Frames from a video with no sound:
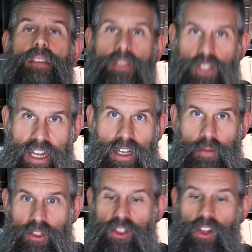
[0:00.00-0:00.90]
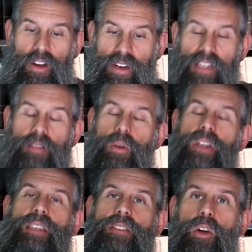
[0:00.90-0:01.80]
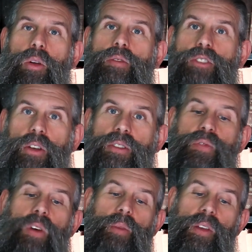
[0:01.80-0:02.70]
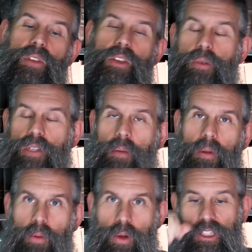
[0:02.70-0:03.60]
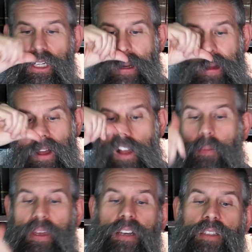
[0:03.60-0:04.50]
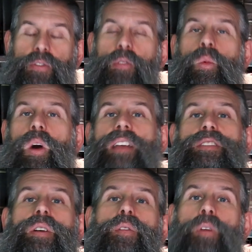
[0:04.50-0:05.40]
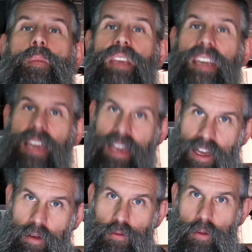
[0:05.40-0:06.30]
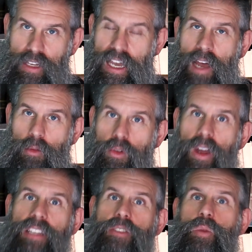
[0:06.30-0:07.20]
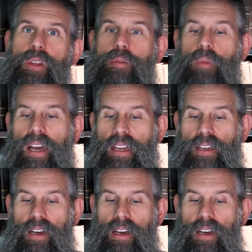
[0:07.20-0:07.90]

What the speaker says: Jacob started it, where he told Joseph, I'm giving you a double portion, because from what I took from the Amorites with my